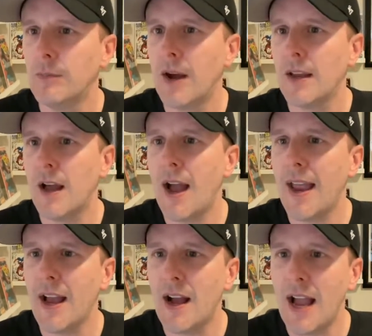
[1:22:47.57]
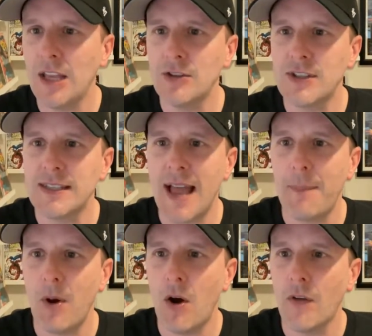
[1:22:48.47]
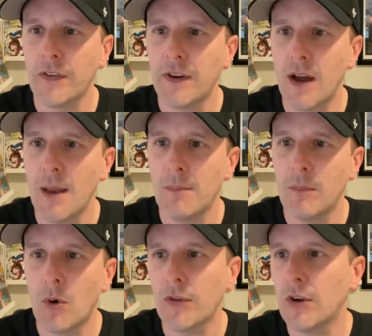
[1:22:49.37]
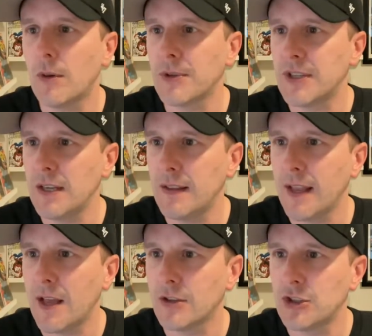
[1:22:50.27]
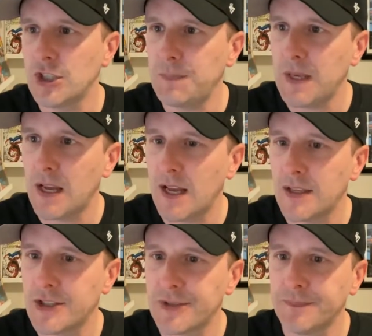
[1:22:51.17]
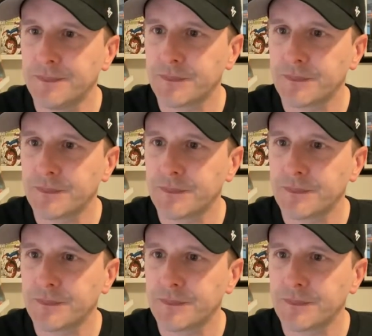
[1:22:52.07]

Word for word: But I uh, I use this app all the time, more than almost anything else, just because.